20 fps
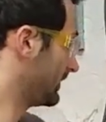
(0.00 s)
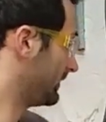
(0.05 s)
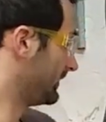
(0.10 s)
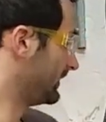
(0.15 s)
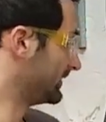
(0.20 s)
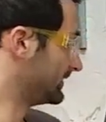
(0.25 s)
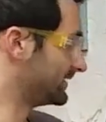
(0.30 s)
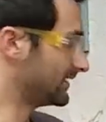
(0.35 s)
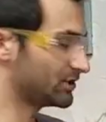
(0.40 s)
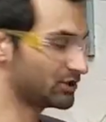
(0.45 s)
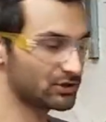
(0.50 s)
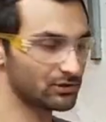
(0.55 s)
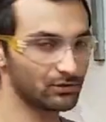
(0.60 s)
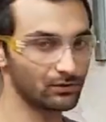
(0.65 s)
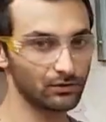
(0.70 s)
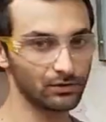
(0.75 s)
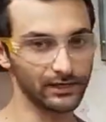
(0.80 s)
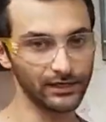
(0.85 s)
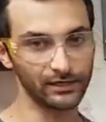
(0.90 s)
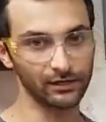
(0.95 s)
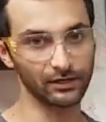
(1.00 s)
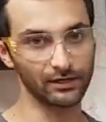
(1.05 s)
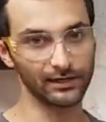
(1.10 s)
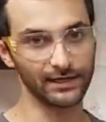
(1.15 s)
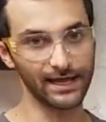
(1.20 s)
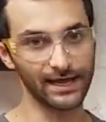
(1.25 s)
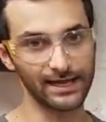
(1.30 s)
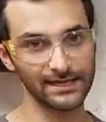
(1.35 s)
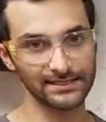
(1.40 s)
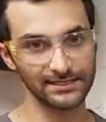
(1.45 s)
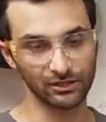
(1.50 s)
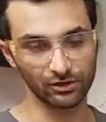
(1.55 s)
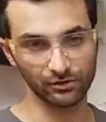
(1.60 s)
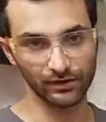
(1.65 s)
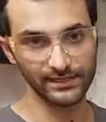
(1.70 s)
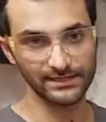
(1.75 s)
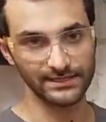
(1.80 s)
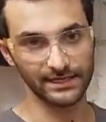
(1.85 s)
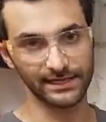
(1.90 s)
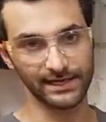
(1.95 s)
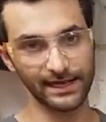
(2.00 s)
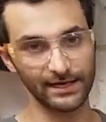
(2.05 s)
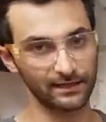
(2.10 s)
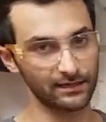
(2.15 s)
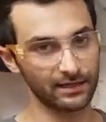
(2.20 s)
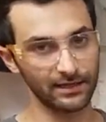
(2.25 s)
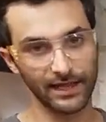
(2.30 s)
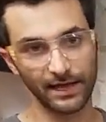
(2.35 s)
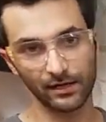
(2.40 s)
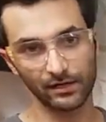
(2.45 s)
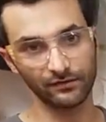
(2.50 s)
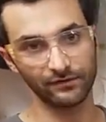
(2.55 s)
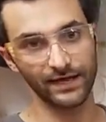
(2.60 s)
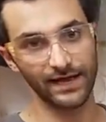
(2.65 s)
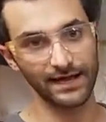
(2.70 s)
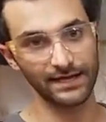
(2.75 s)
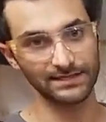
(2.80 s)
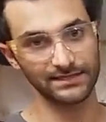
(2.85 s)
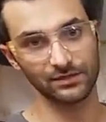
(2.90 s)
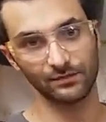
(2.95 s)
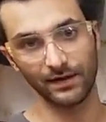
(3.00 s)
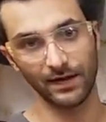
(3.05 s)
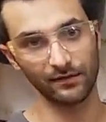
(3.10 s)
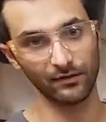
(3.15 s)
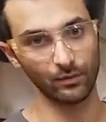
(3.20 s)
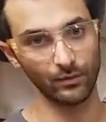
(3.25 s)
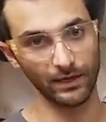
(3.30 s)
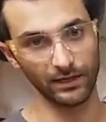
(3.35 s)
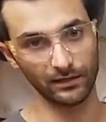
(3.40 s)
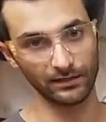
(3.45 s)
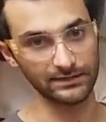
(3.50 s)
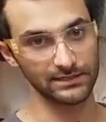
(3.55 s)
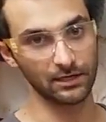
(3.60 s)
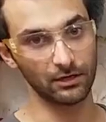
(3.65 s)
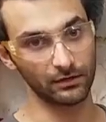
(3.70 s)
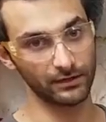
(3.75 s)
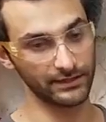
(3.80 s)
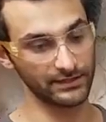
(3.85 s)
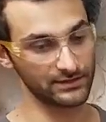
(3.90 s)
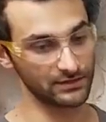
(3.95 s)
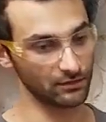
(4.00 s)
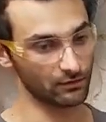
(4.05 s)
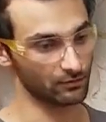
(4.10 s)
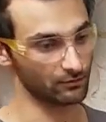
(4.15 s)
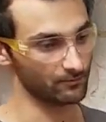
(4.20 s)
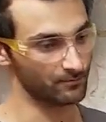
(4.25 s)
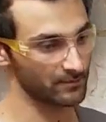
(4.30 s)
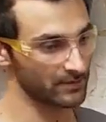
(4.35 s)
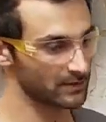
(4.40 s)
the additional inert gas. It creates a cloud of gas around the weld on its own.